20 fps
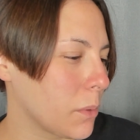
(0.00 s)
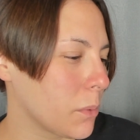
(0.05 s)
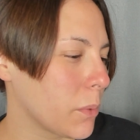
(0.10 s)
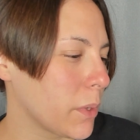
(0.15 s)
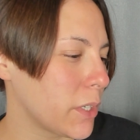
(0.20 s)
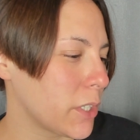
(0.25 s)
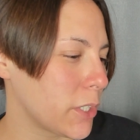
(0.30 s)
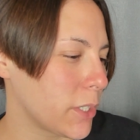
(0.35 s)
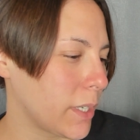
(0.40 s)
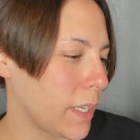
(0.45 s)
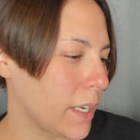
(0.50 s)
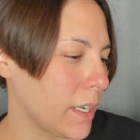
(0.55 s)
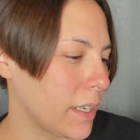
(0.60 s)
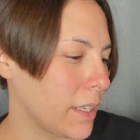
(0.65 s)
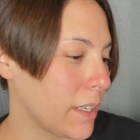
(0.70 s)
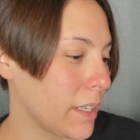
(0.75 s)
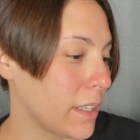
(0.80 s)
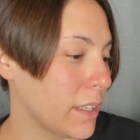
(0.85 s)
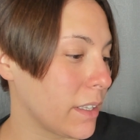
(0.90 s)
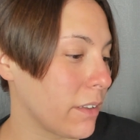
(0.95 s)

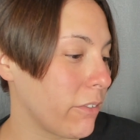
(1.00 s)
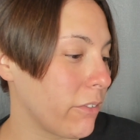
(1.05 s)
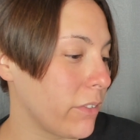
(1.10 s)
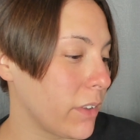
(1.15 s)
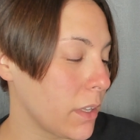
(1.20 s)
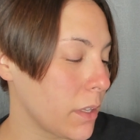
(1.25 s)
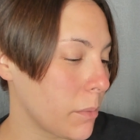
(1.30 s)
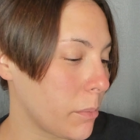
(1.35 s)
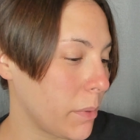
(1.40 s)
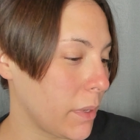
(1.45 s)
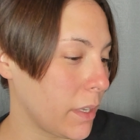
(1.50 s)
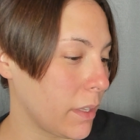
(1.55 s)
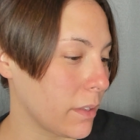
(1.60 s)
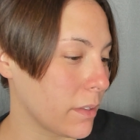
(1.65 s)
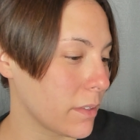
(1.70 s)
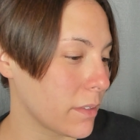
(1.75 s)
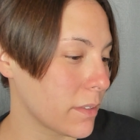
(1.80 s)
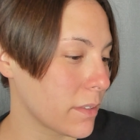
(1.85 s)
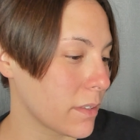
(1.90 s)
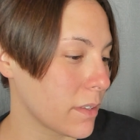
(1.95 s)
originated in the
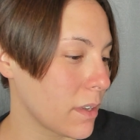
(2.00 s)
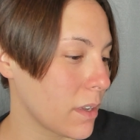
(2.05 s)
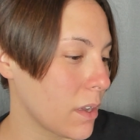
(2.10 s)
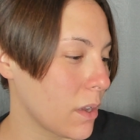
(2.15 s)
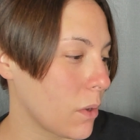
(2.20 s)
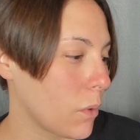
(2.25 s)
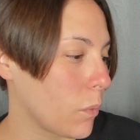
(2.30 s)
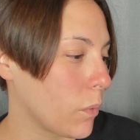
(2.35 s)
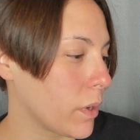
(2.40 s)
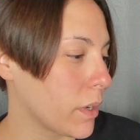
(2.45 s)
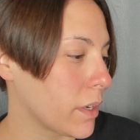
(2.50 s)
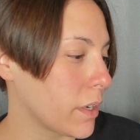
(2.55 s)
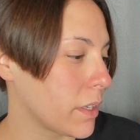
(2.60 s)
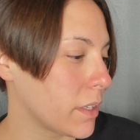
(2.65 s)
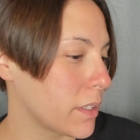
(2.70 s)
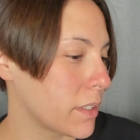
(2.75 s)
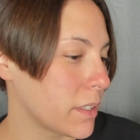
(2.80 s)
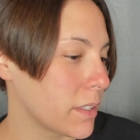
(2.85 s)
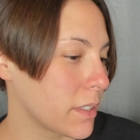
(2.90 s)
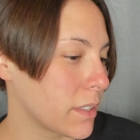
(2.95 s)
Philippines where
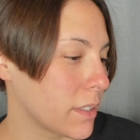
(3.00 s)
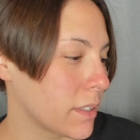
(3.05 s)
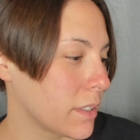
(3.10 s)
it